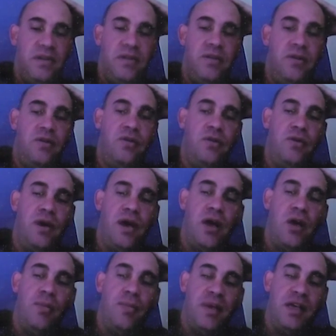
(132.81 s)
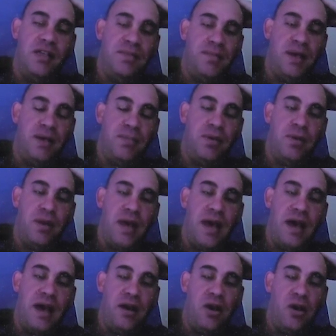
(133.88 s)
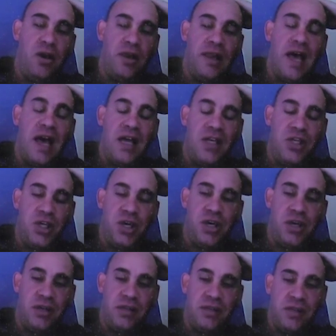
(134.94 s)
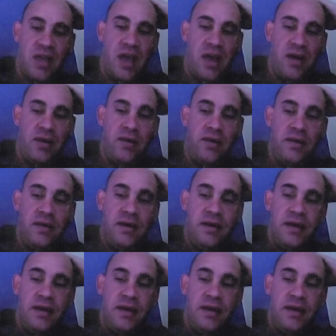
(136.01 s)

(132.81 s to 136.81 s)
to help these people out on a larger scale.